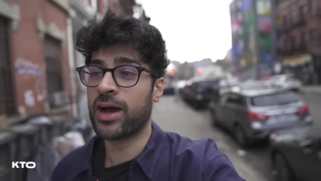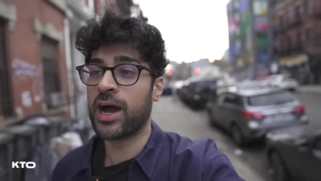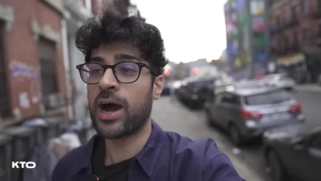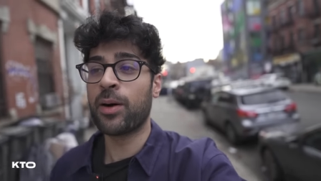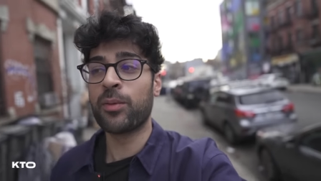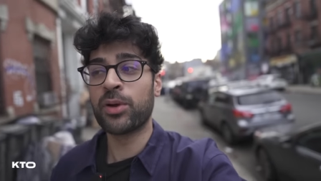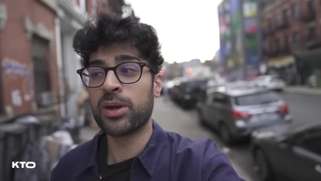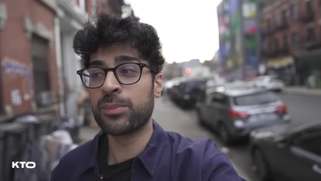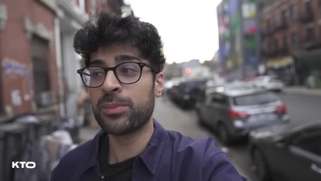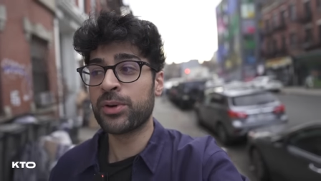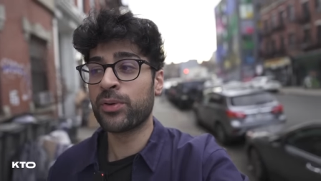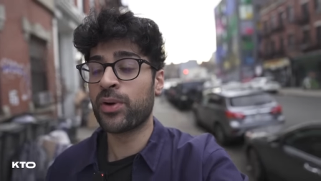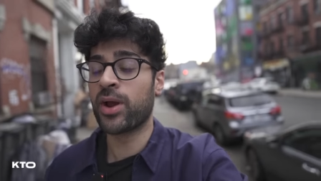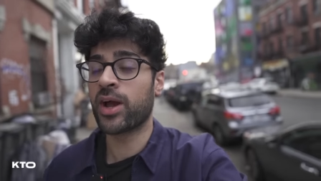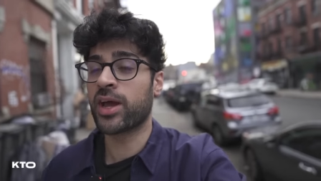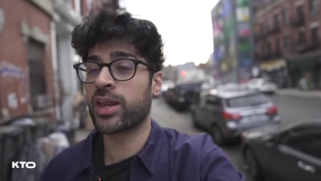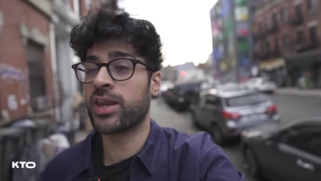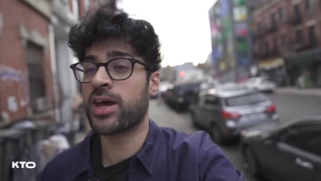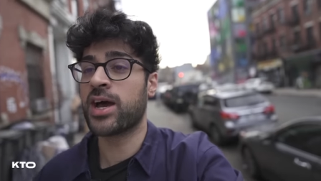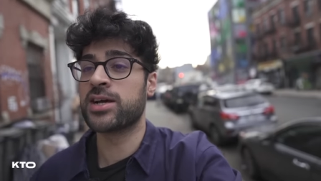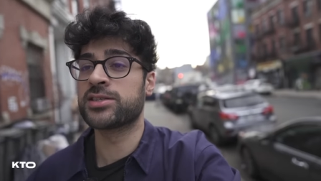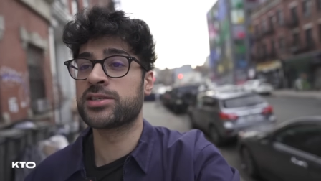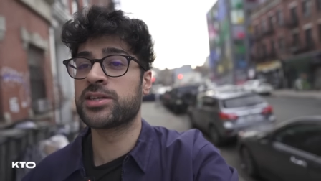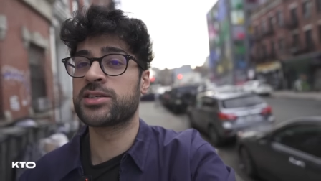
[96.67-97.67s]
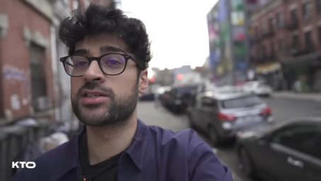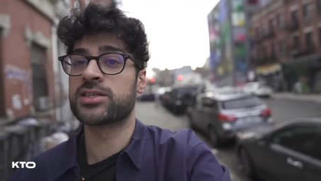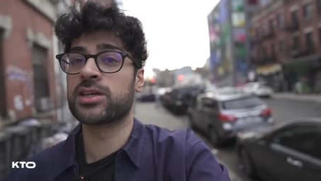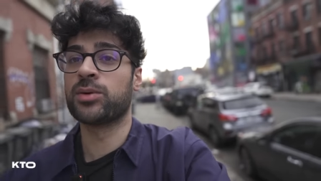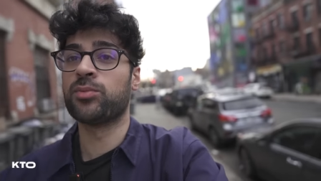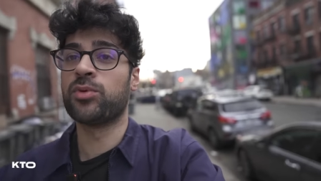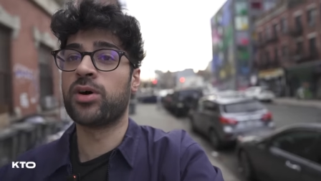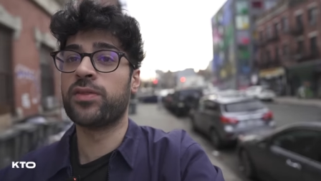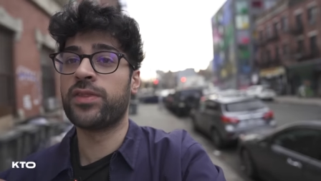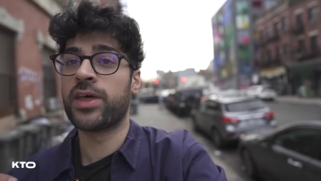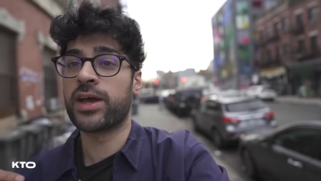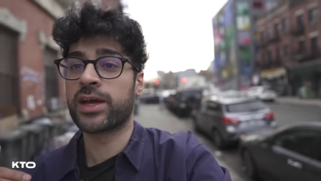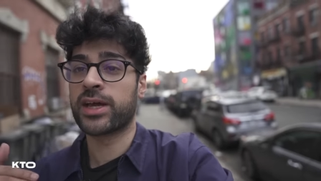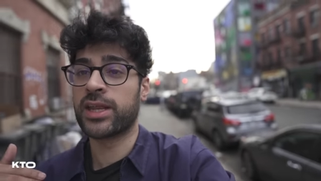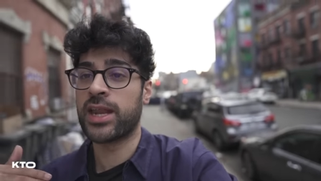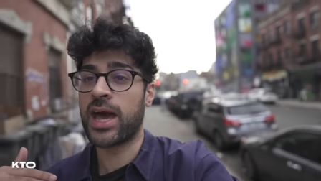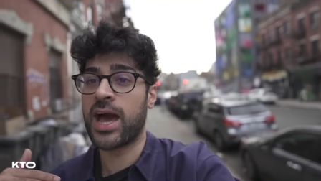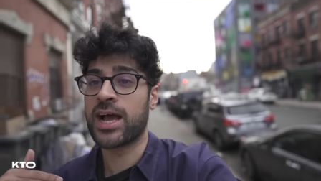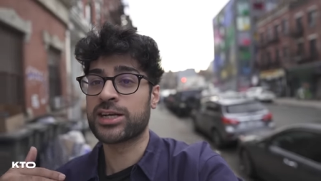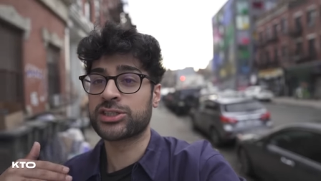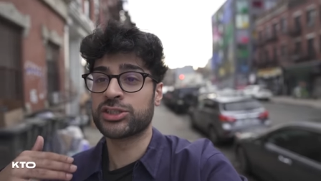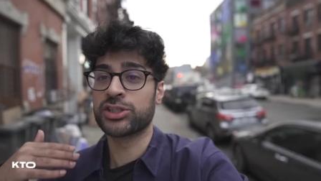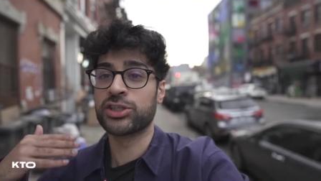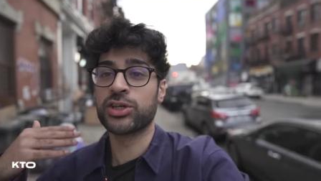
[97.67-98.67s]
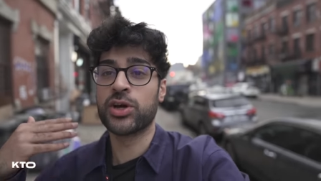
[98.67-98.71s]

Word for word: I wanna be recognized as someone that can actually